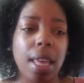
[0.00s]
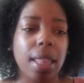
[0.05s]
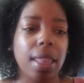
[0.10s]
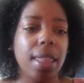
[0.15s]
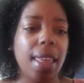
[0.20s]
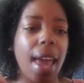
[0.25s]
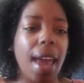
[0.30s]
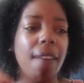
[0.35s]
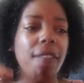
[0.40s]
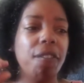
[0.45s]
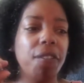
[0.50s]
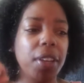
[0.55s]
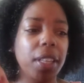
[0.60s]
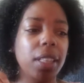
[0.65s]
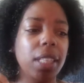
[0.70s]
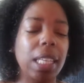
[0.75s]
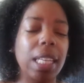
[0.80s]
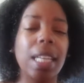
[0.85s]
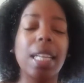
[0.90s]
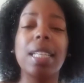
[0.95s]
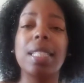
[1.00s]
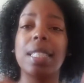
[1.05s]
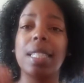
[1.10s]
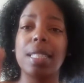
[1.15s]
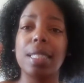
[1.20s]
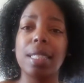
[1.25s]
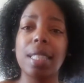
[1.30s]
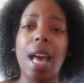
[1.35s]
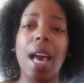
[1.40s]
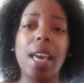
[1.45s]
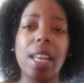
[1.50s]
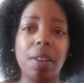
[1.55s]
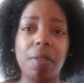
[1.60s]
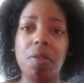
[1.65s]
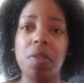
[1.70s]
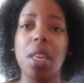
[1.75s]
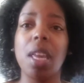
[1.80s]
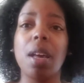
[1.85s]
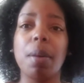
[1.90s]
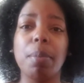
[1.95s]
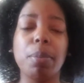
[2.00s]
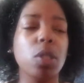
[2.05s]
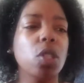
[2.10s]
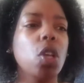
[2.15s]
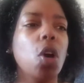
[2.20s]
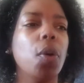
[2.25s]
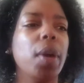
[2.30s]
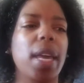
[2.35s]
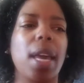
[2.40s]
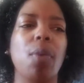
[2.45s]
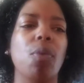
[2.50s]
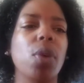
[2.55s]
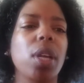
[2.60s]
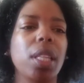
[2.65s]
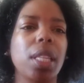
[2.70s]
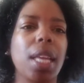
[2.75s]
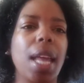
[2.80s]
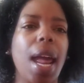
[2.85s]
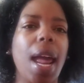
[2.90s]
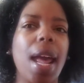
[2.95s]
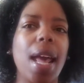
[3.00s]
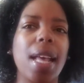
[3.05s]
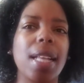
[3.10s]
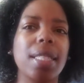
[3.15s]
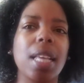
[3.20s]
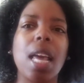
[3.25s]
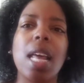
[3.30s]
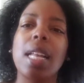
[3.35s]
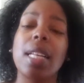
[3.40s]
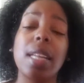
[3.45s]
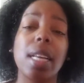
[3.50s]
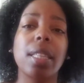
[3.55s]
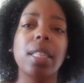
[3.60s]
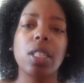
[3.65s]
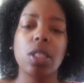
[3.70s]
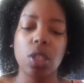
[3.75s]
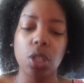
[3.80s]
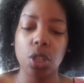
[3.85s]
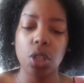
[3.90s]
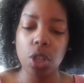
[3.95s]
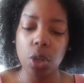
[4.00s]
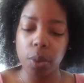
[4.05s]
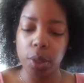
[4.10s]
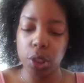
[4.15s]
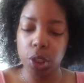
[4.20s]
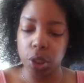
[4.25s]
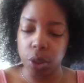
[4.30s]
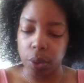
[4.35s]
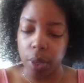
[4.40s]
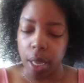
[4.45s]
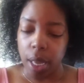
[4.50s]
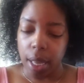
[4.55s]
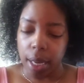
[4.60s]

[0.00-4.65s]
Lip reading: That feeling is inside of them. So it really has nothing to do with you.